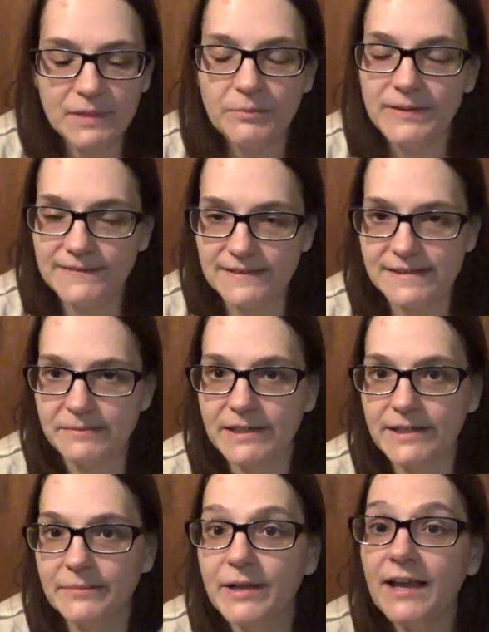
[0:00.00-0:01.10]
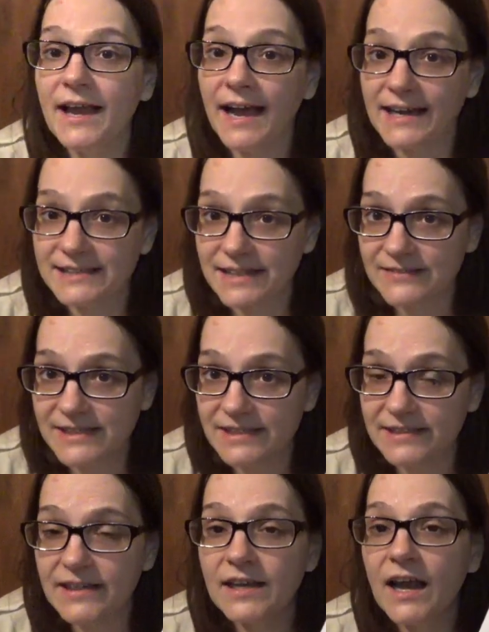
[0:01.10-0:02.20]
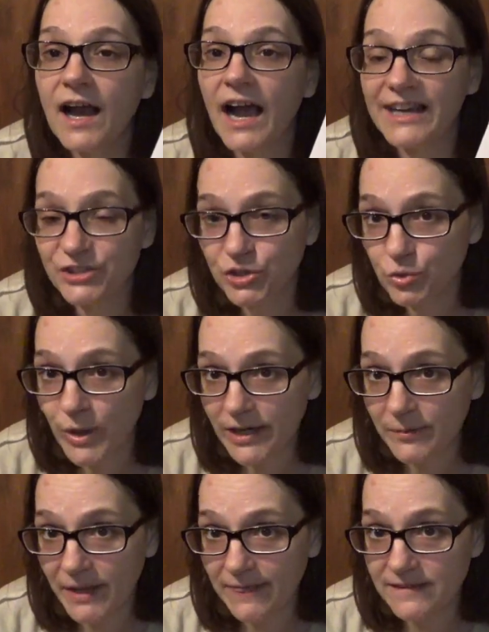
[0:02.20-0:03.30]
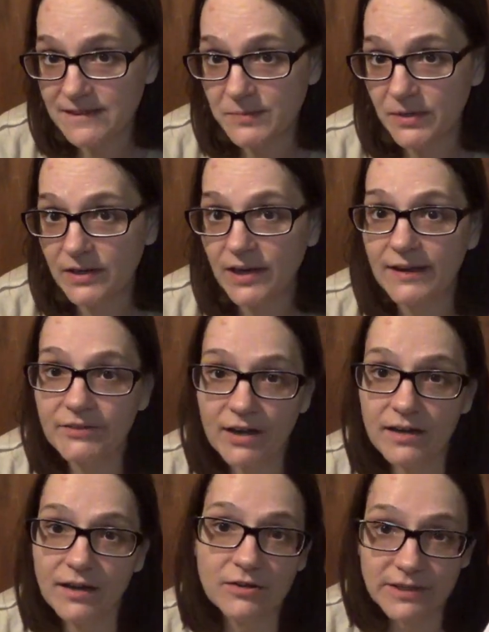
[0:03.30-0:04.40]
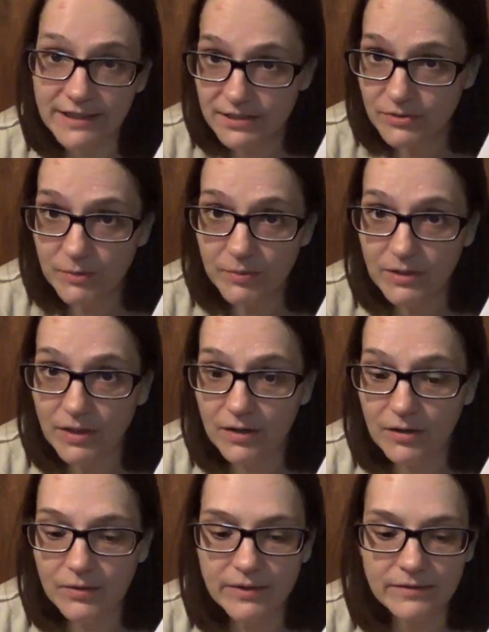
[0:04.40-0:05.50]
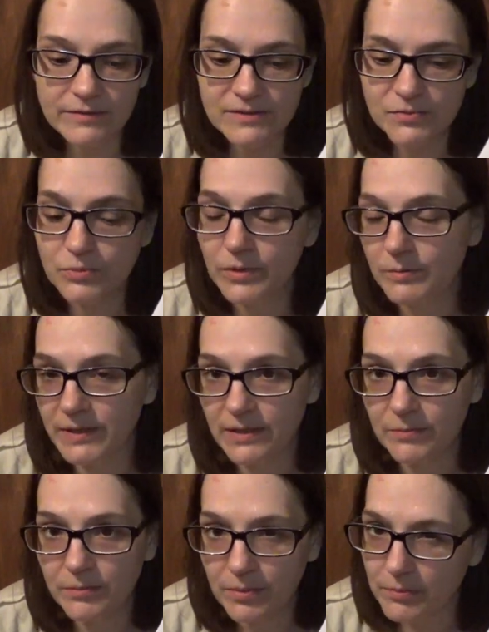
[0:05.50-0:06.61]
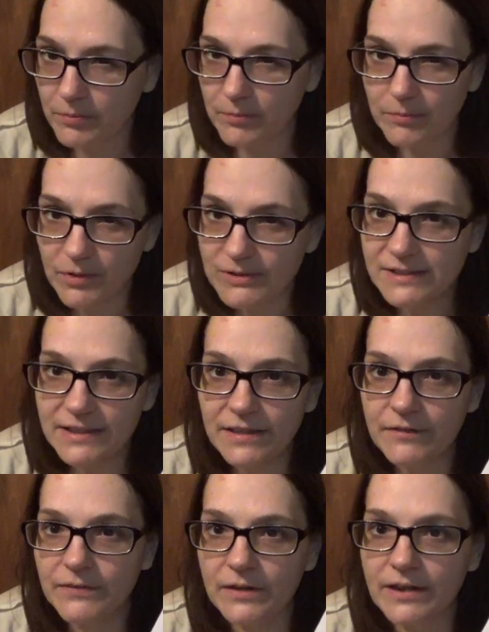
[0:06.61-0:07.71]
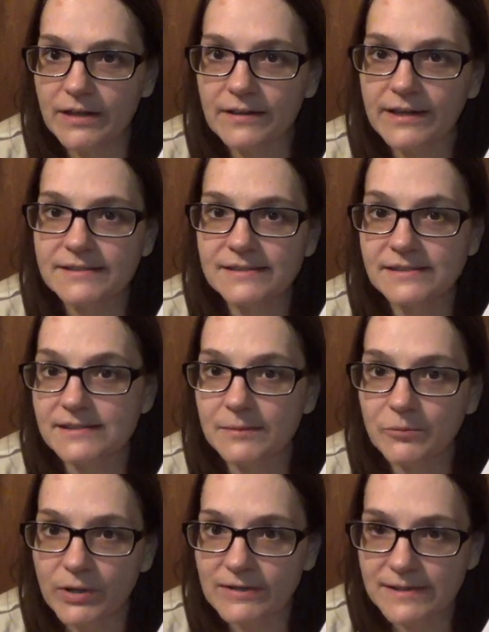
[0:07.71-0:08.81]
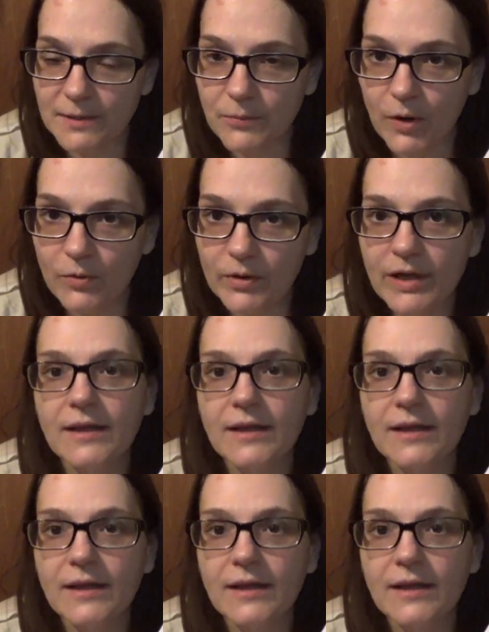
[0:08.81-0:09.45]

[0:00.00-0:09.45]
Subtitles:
But at the same time, as I said, I do recommend this book. I'll link to it below, and those will be mostly affiliate links. Some will, some won't.